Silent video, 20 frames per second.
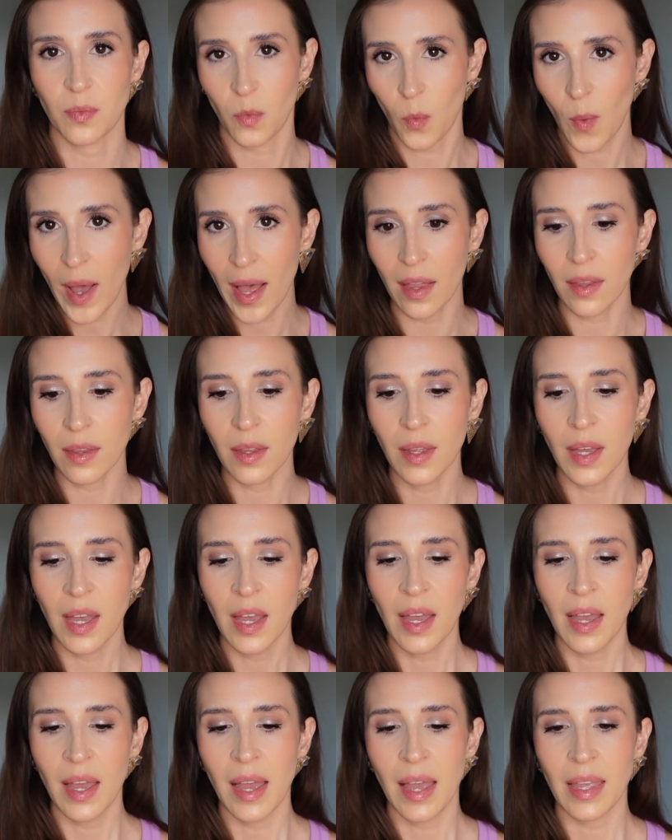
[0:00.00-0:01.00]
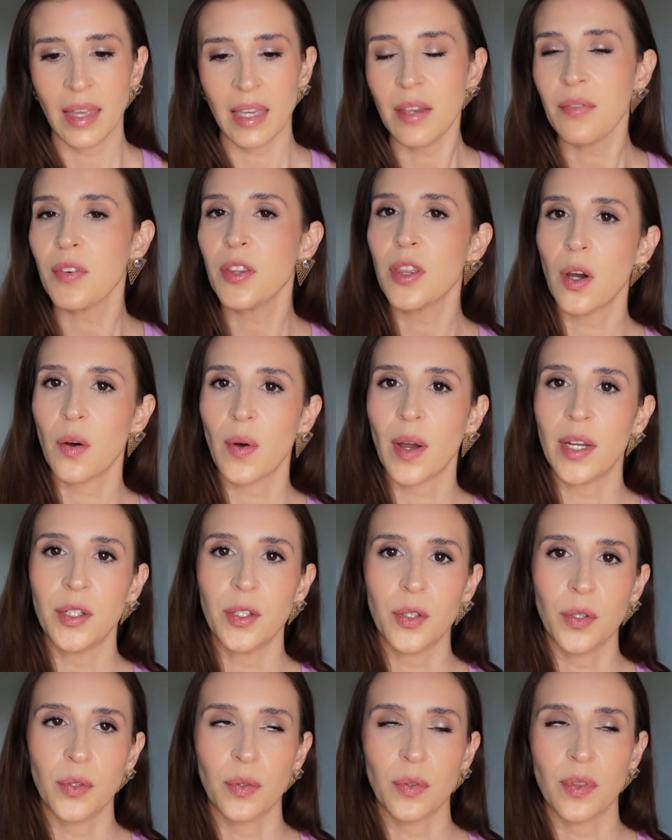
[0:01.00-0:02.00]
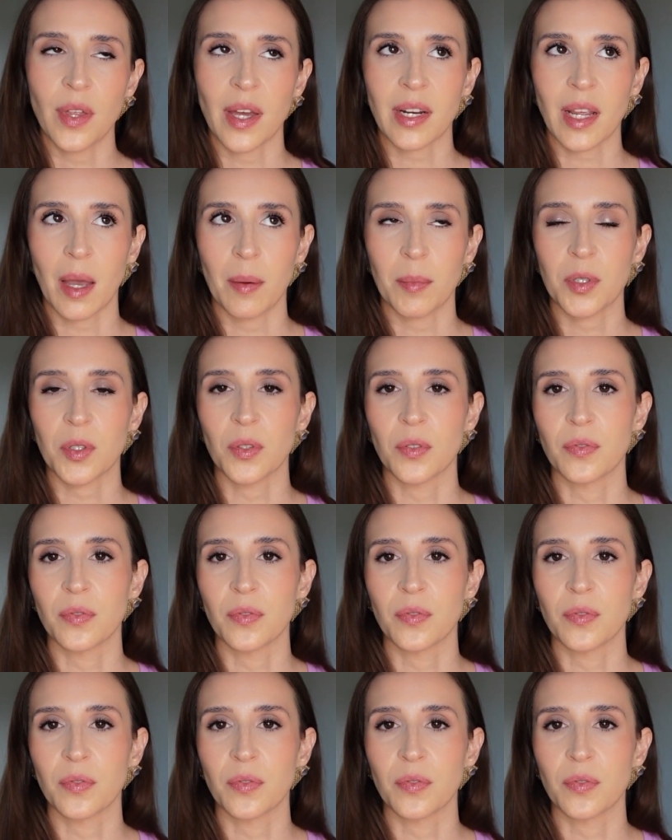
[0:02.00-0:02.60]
well. Even though I knew that chemical